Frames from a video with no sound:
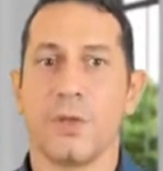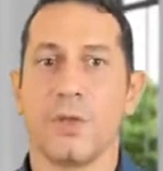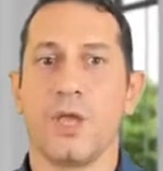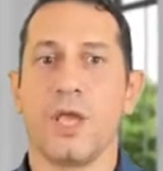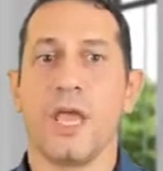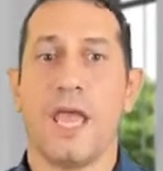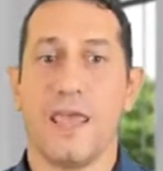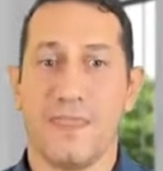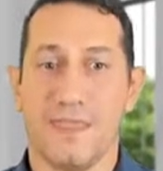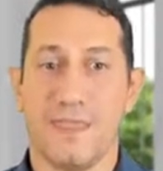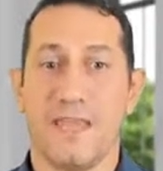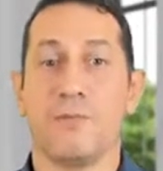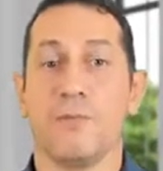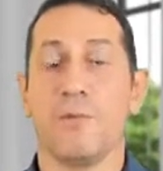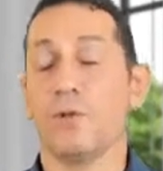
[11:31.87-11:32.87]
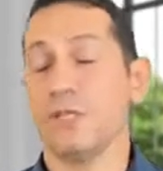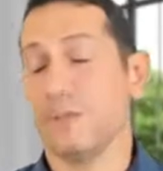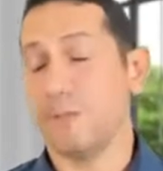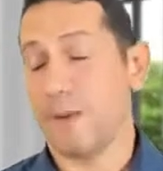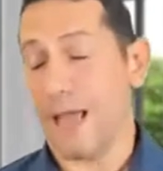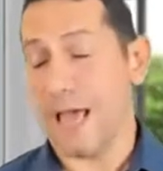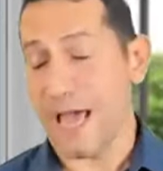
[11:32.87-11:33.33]
and then
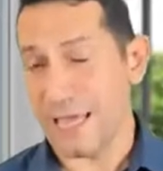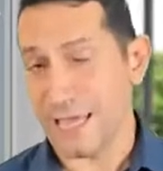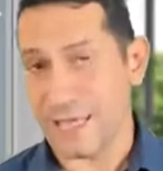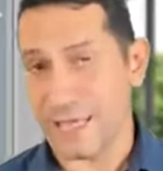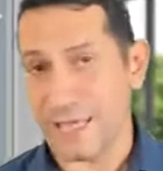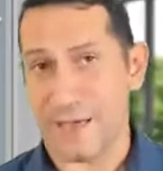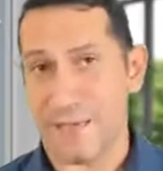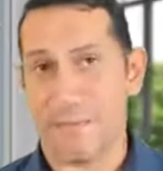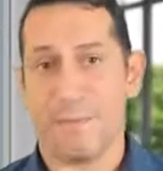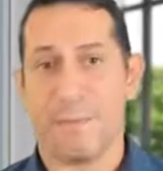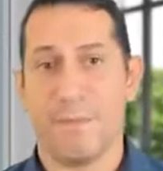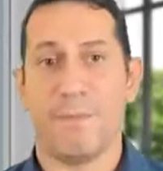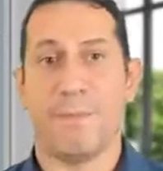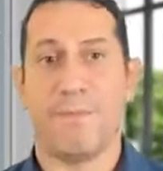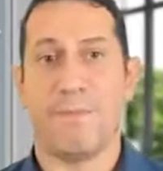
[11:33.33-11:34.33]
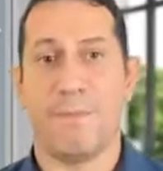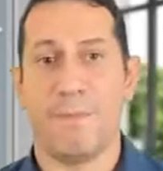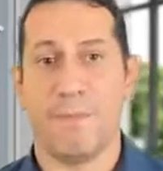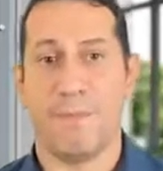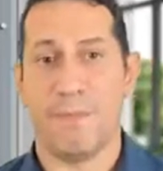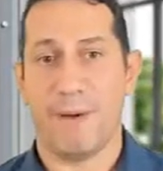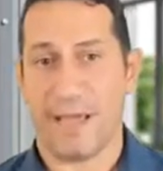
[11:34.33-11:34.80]
multiplying them
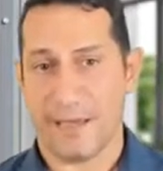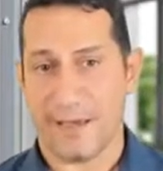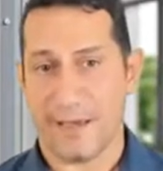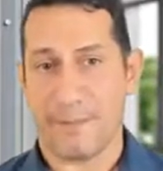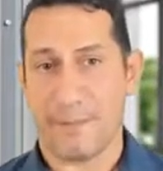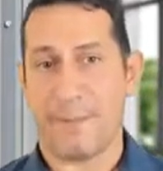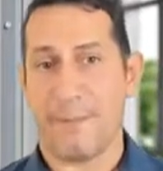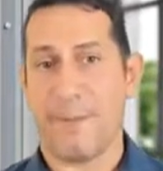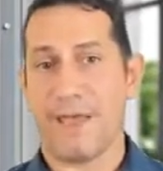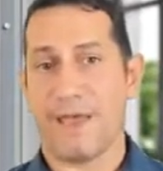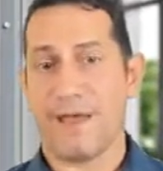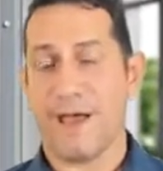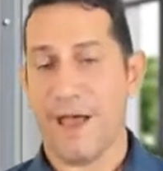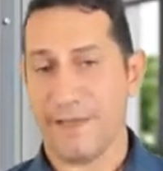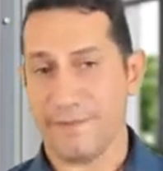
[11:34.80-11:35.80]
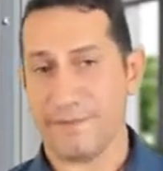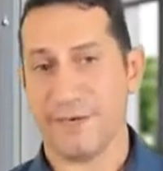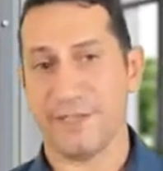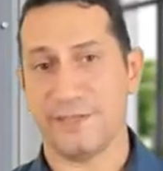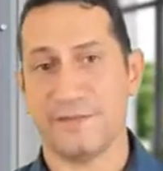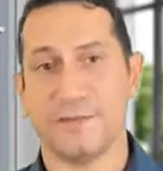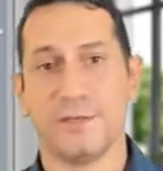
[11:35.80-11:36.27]
by
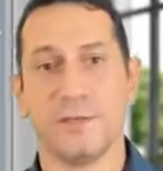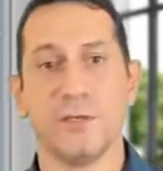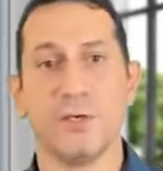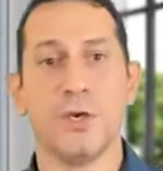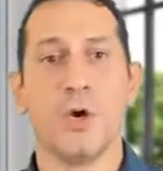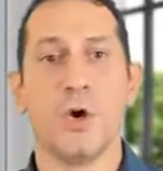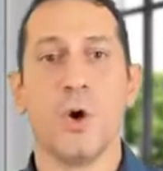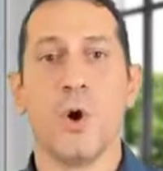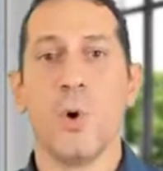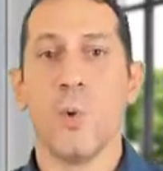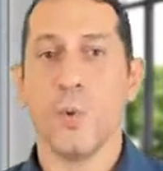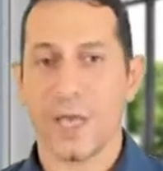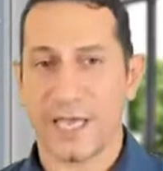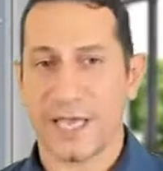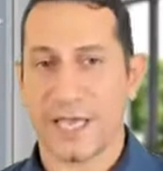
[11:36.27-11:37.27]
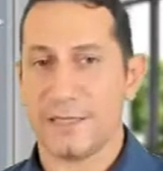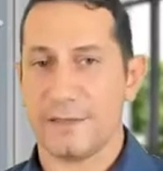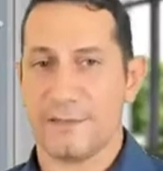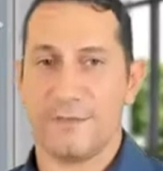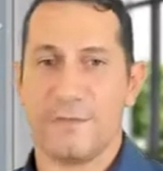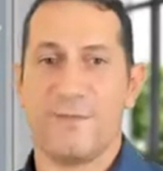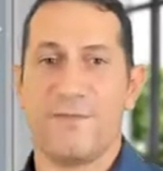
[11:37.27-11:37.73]
100, we get
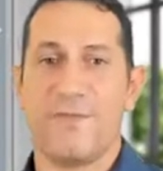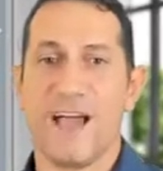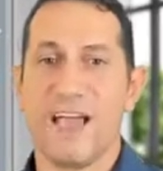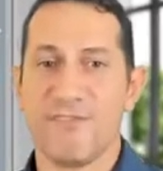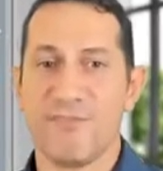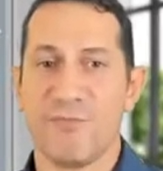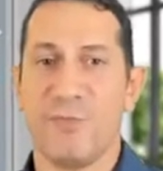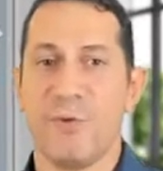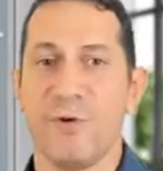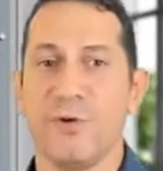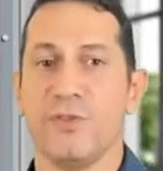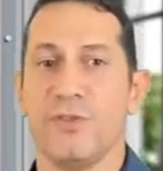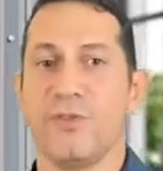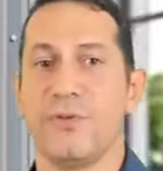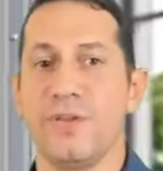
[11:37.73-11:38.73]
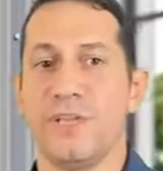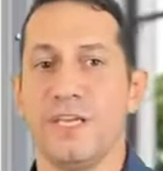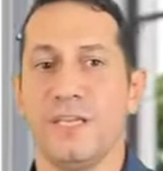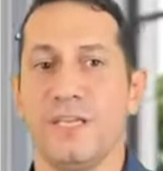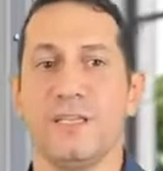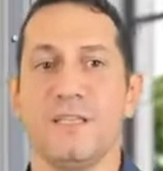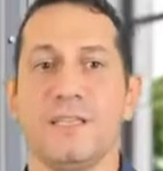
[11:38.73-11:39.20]
5.3
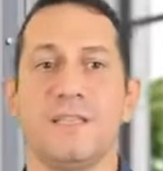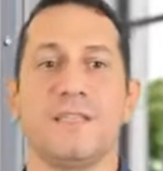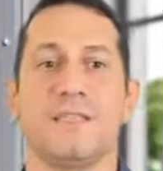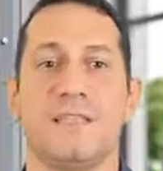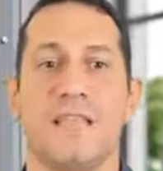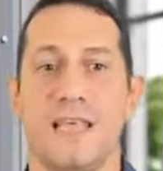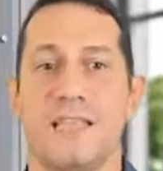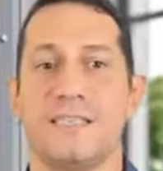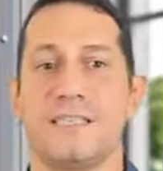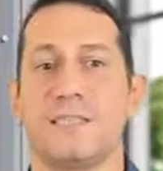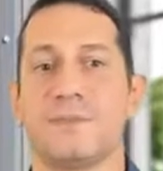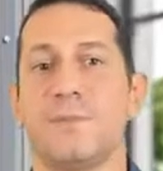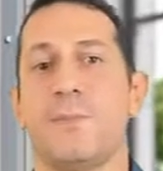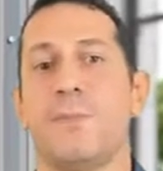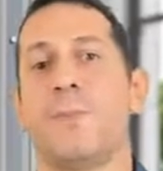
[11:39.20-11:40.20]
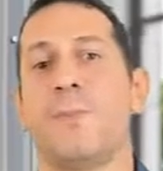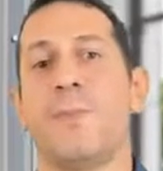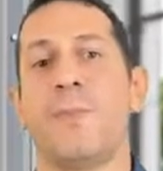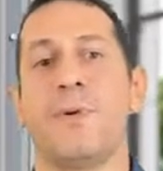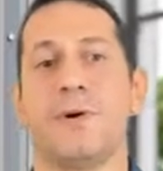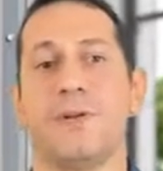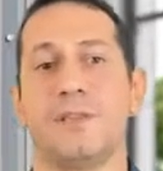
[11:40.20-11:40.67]
deaths
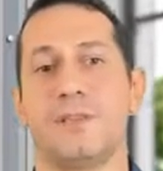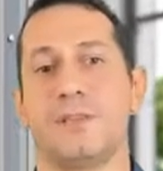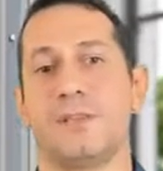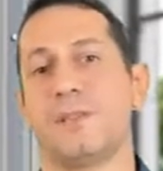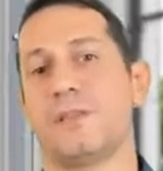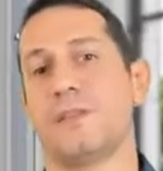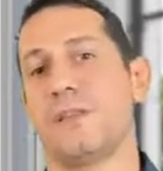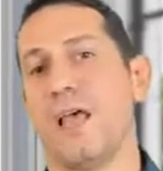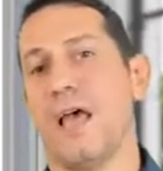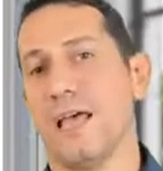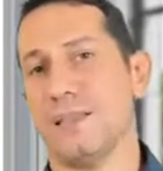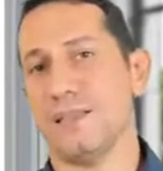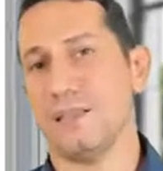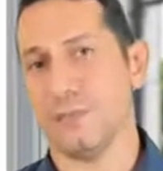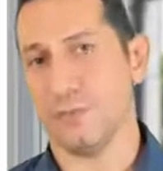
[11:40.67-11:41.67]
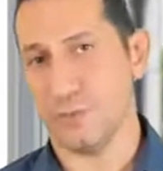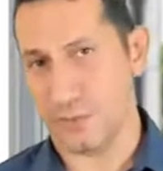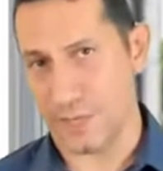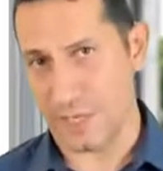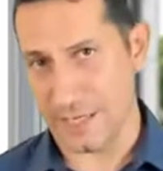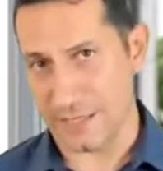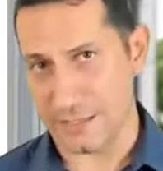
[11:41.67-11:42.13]
per 100 new
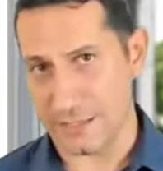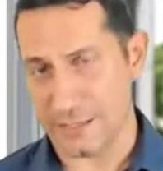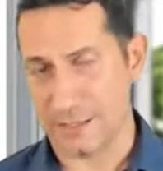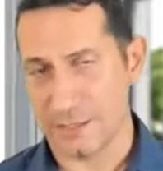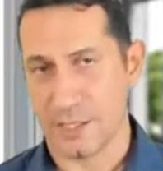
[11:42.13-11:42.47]
cases,